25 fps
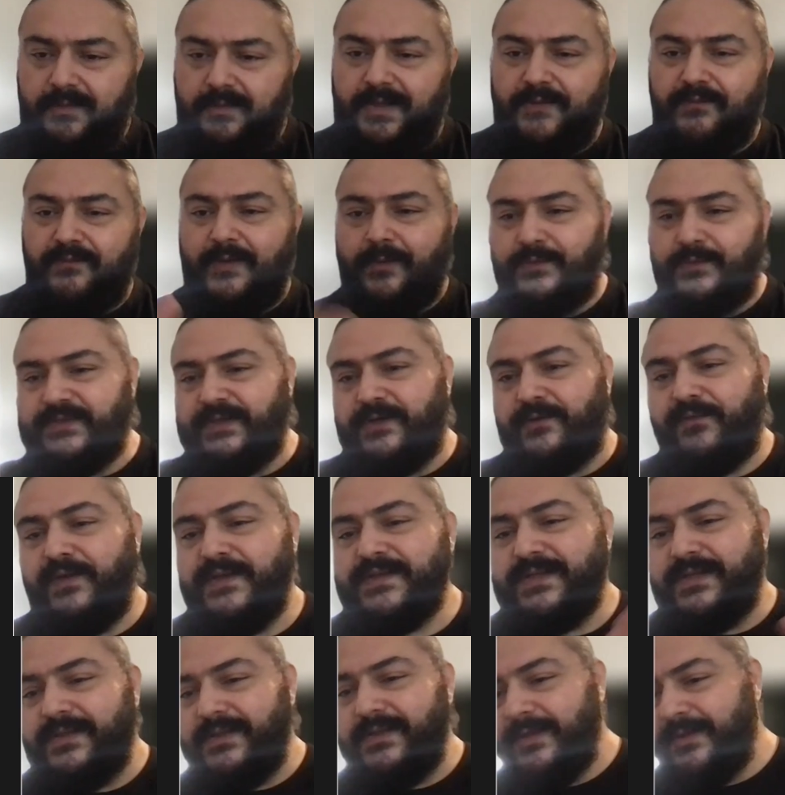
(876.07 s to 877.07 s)
If I was there
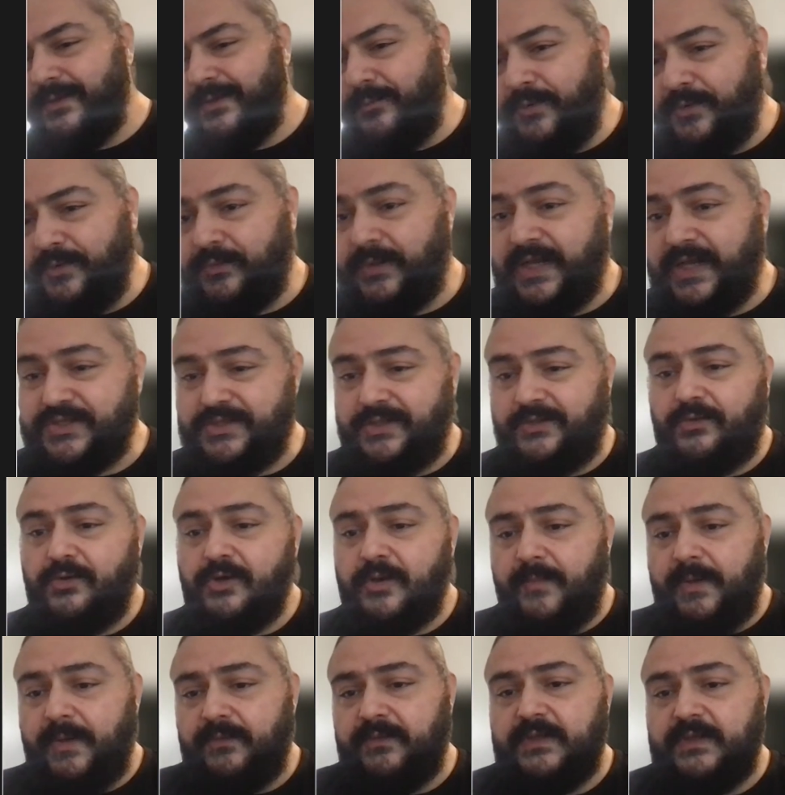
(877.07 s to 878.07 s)
physically, we could actually
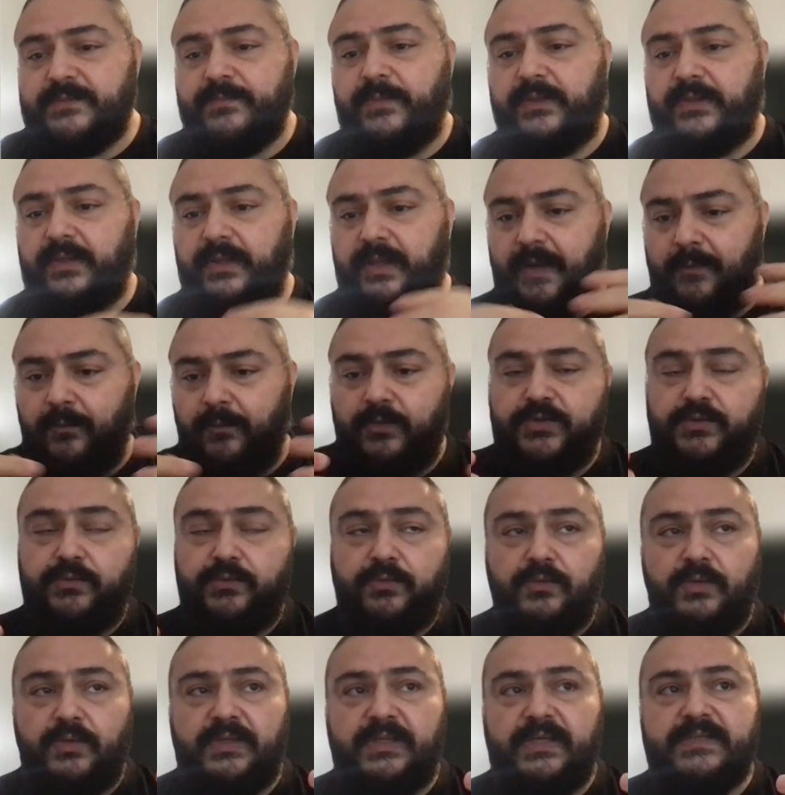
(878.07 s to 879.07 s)
talk about this, but I want you
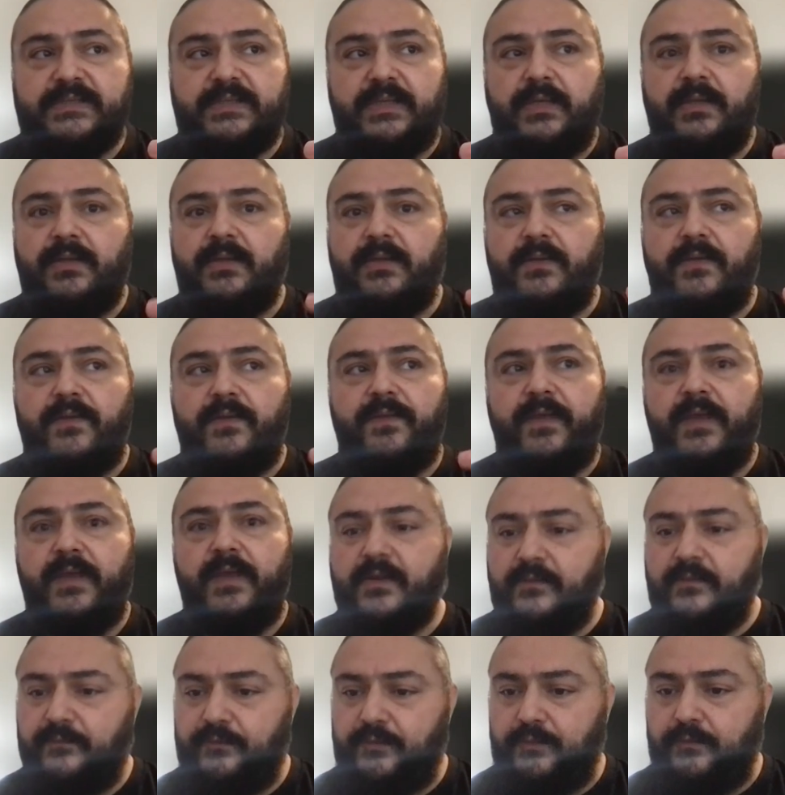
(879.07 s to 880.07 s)
to at least
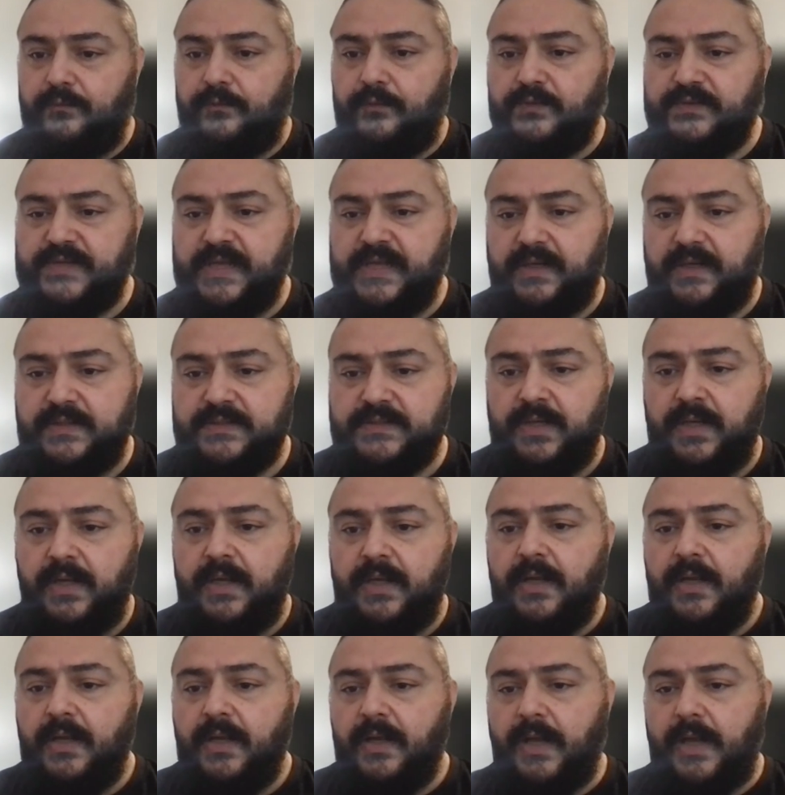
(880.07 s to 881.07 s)
think for a few seconds,
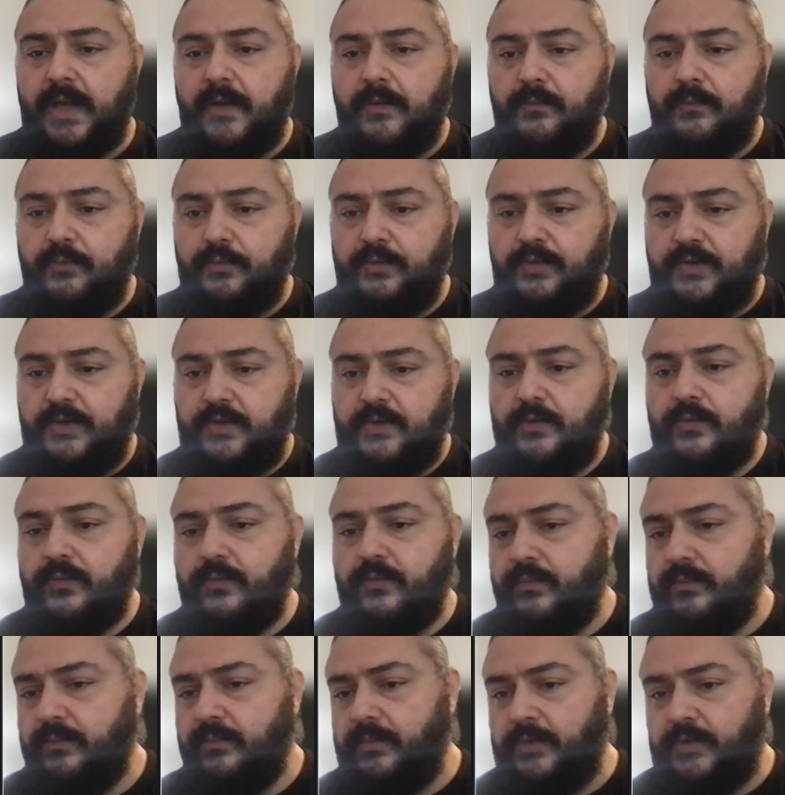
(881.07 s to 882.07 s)
how would
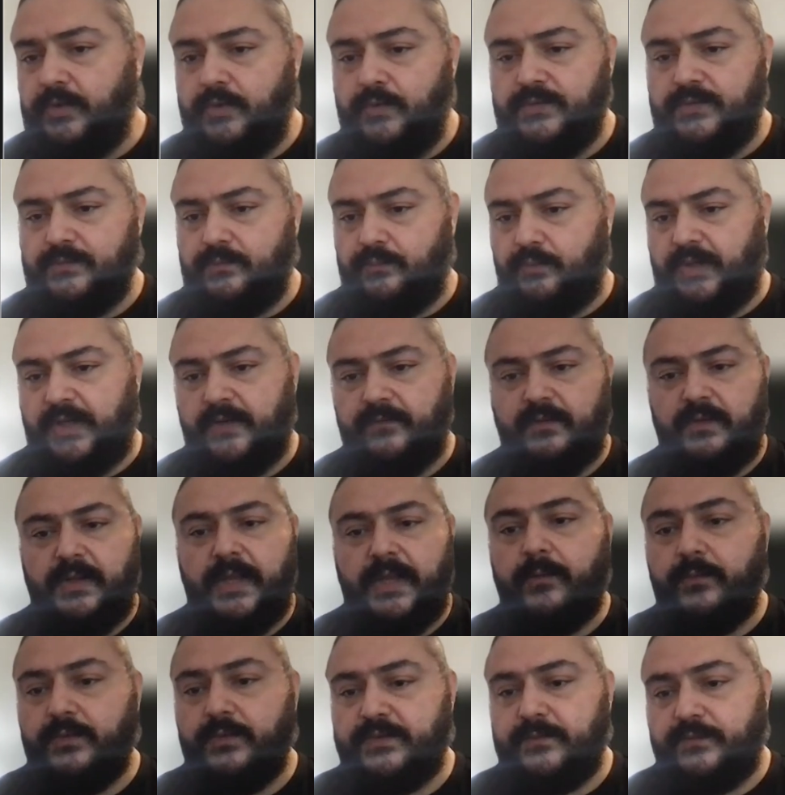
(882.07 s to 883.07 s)
you use whatever
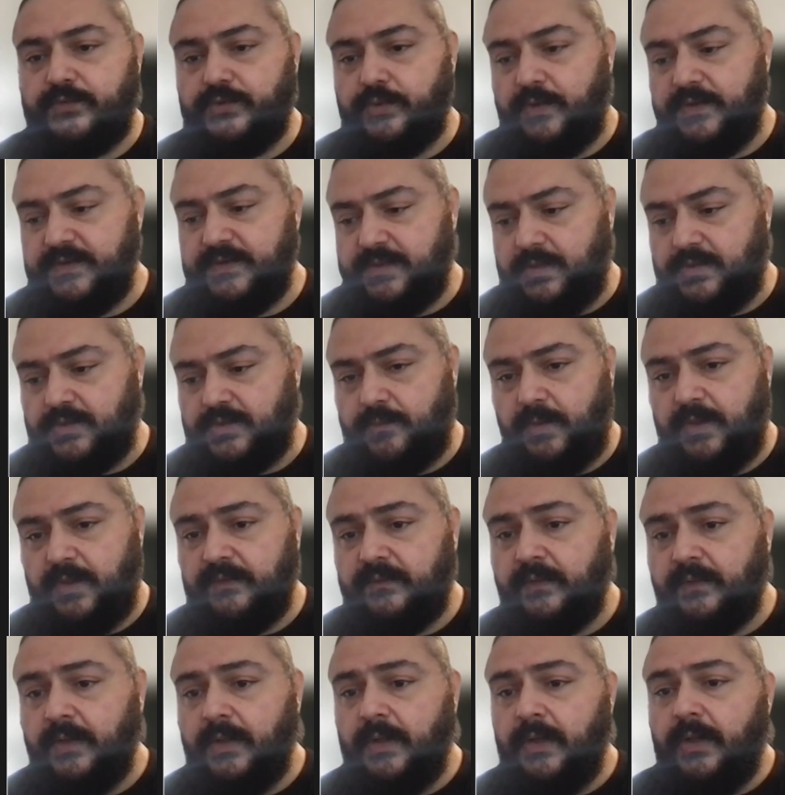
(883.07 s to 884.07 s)
language of choice that you
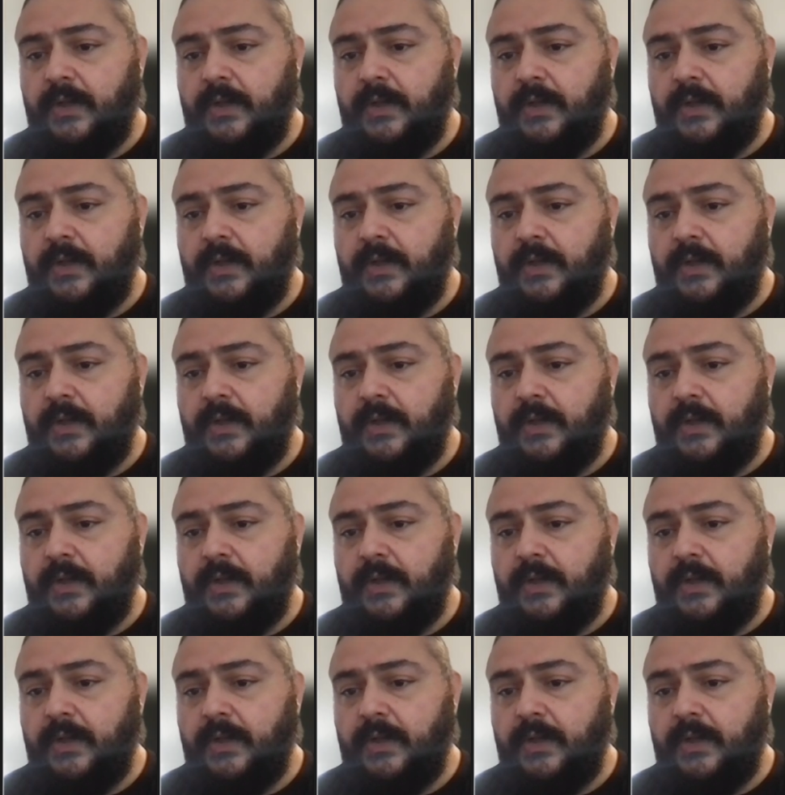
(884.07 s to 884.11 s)
want